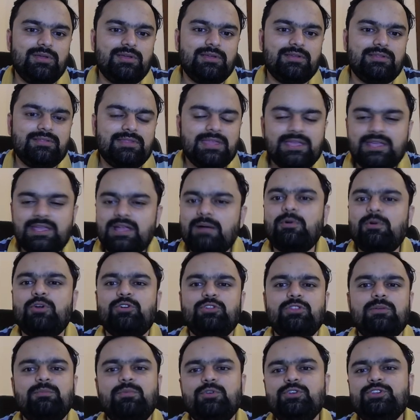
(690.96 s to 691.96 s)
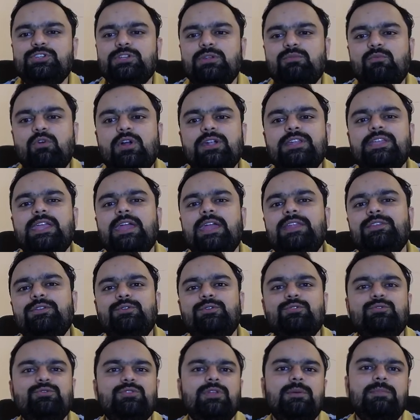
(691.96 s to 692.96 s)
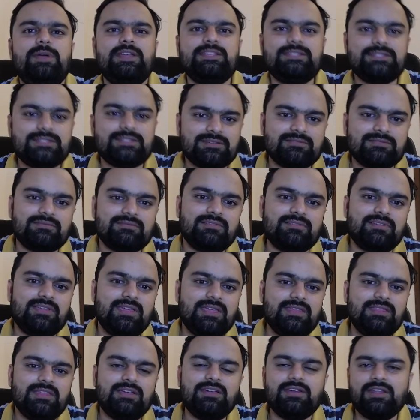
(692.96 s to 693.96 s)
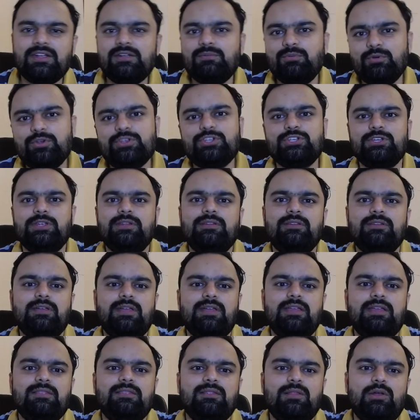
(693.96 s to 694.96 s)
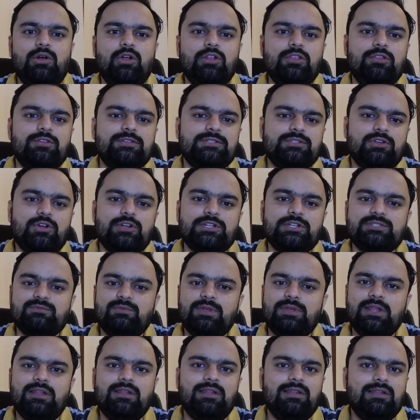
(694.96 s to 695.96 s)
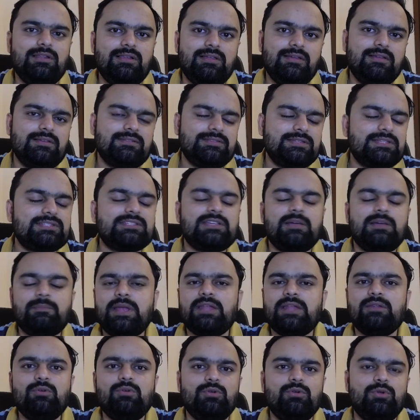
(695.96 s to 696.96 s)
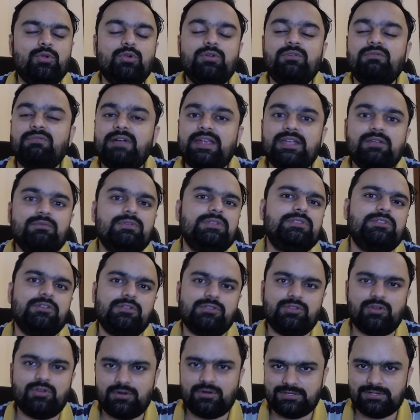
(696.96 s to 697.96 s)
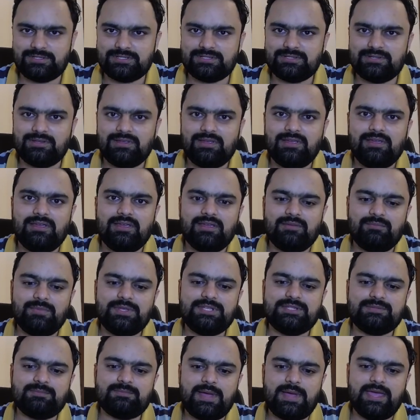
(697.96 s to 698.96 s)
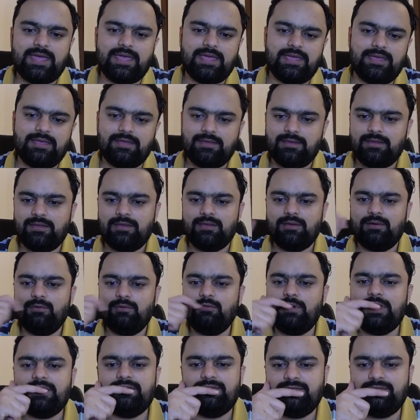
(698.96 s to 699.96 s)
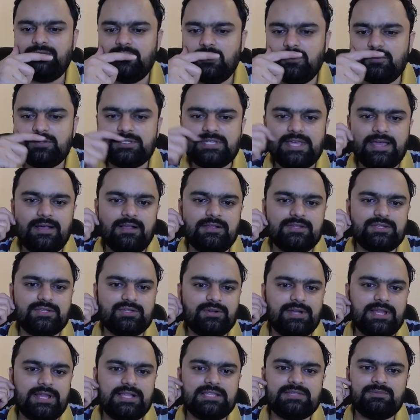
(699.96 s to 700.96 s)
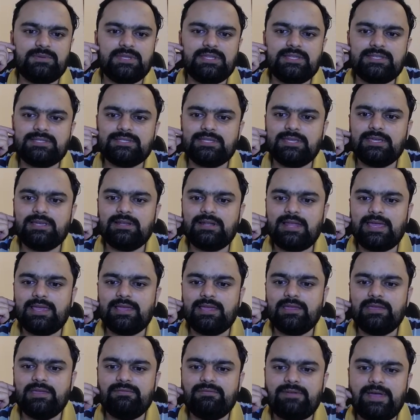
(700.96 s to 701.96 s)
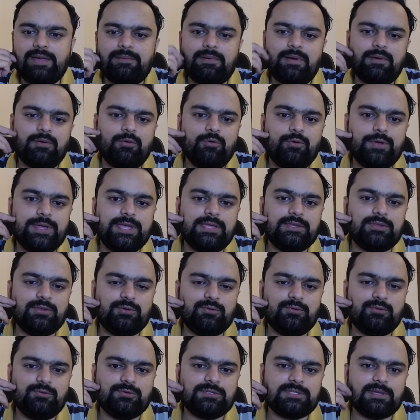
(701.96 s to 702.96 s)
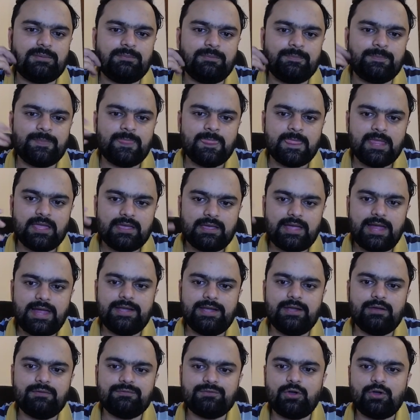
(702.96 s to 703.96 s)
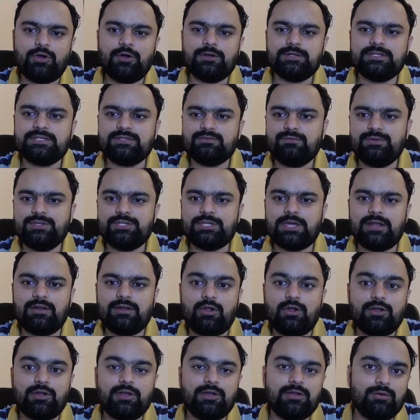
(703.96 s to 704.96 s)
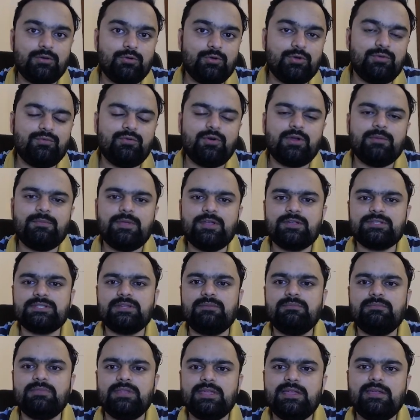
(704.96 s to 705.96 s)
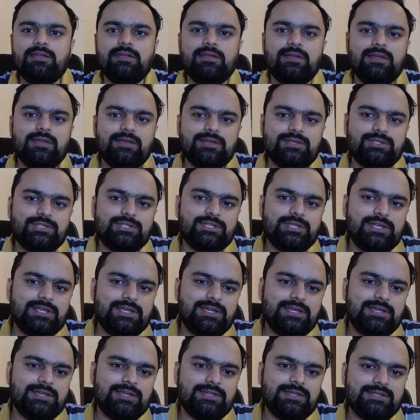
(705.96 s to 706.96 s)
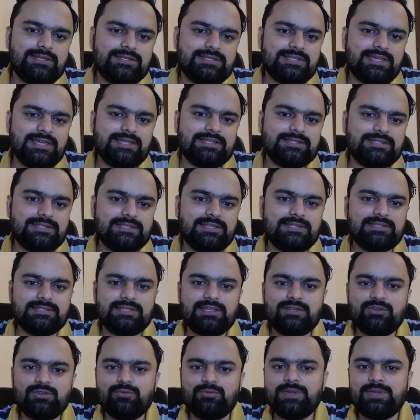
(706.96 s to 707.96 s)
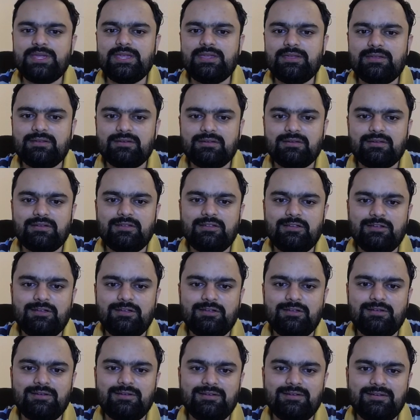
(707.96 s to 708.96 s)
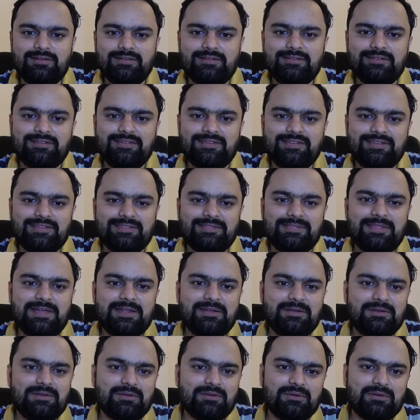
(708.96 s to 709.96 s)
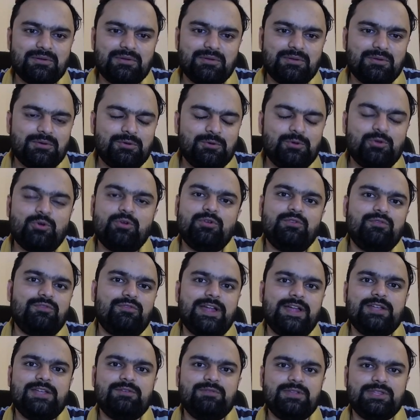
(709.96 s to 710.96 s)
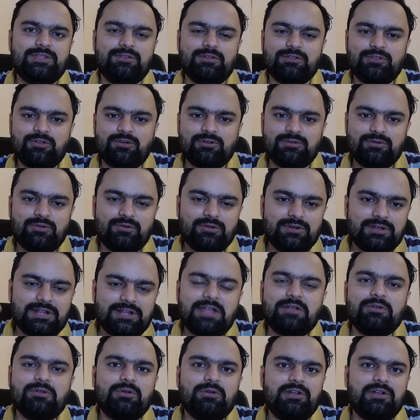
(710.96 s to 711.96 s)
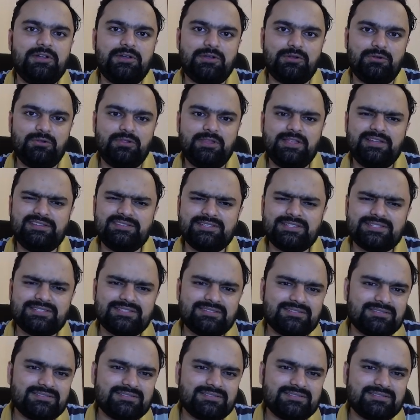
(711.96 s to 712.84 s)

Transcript: think about the position, what can you do the best in the current position, and all those thoughts will just come and go. Don't fight with your thoughts. Means my wife Lucia also tells me this thing, like if I'm going through some kind of thoughts which are not good for me or something, she says this thing to me, that don't fight with your thought, don't try to control them, just